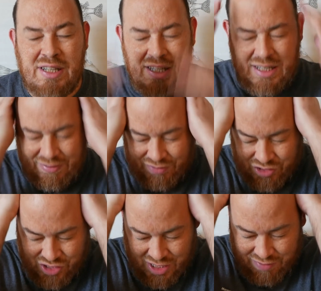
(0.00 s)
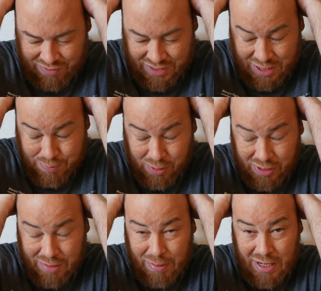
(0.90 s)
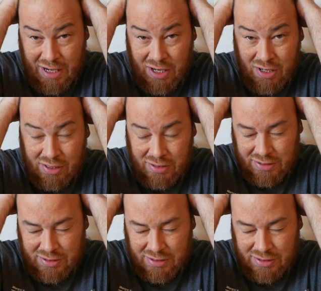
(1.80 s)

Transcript: I have to shave desperately my hair.